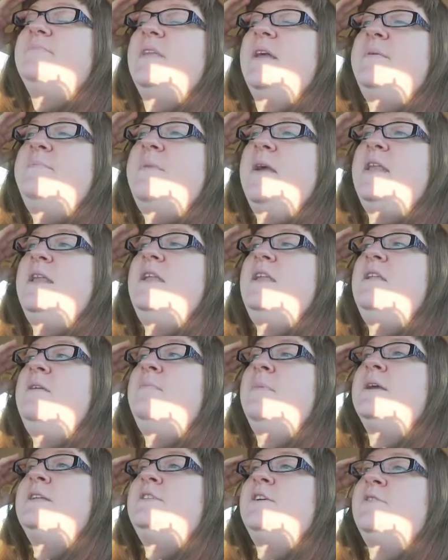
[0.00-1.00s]
I'm not
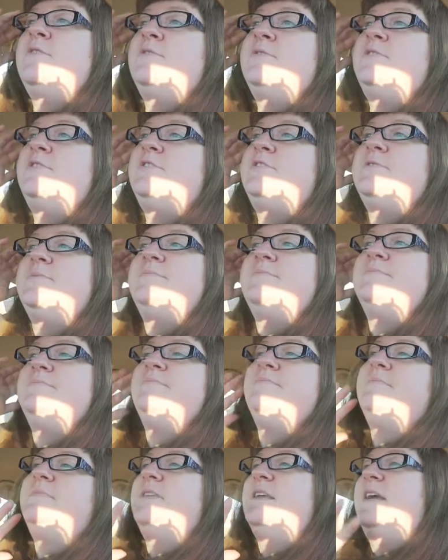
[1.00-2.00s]
eating my toast,
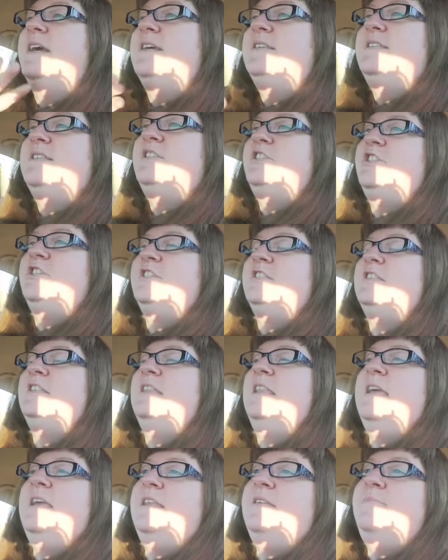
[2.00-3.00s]
because just
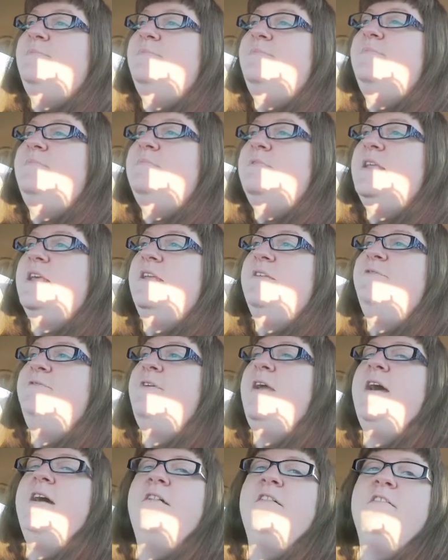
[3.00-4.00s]
slid and
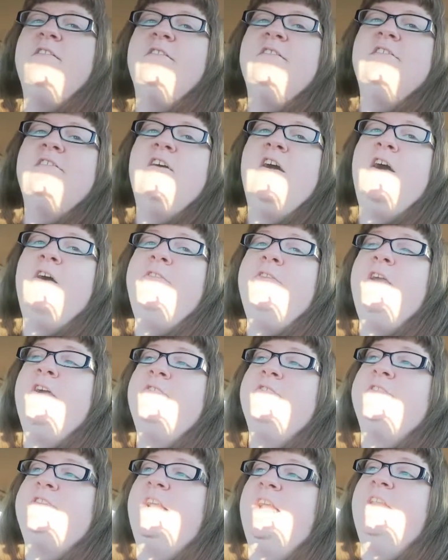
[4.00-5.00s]
fell on the
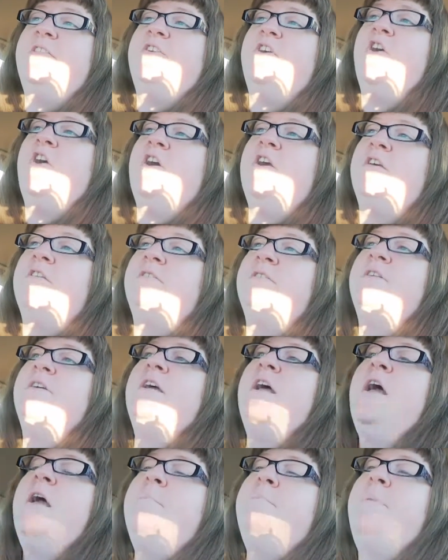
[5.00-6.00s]
other side of the car
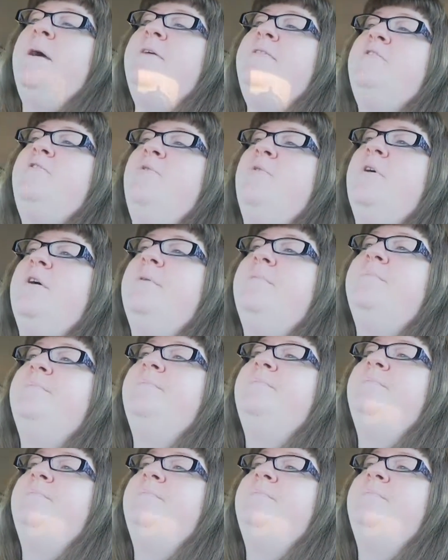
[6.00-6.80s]
by the door.